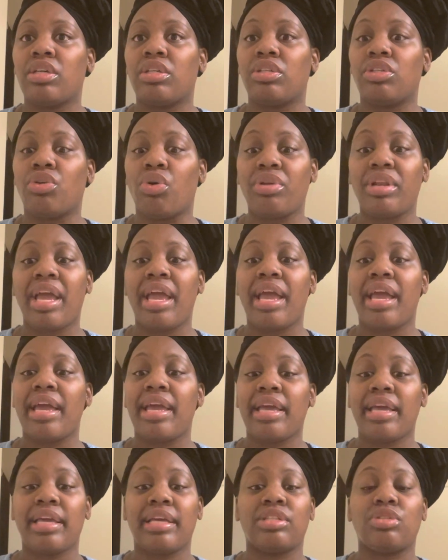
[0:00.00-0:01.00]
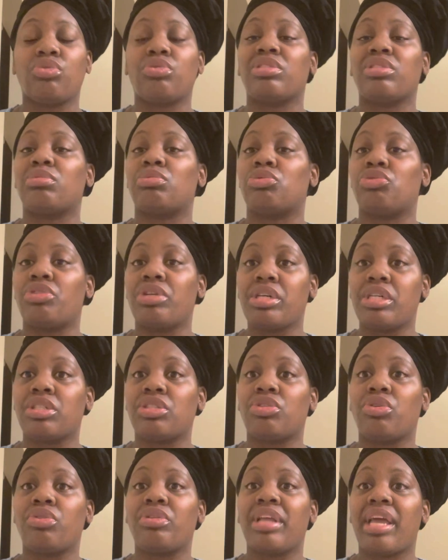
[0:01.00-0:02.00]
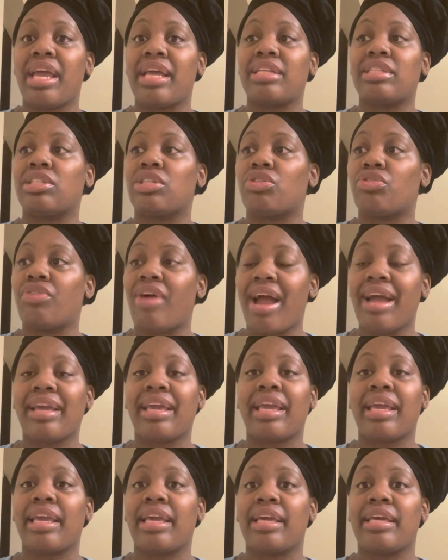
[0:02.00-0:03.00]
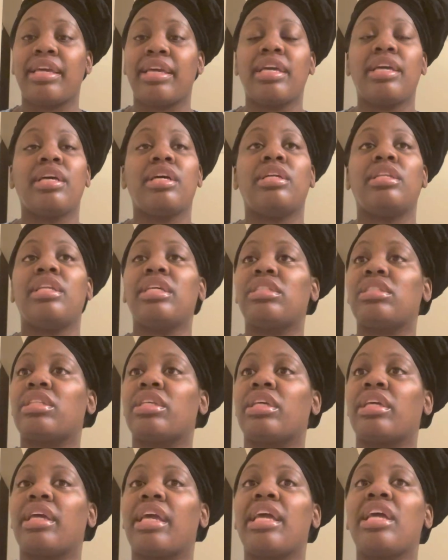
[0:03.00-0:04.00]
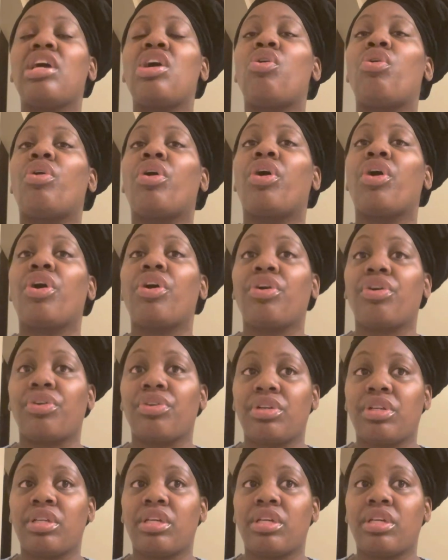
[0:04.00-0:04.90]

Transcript: Your dad is on some drugs. Your dad is a crackhead. Listen, it going to hurt.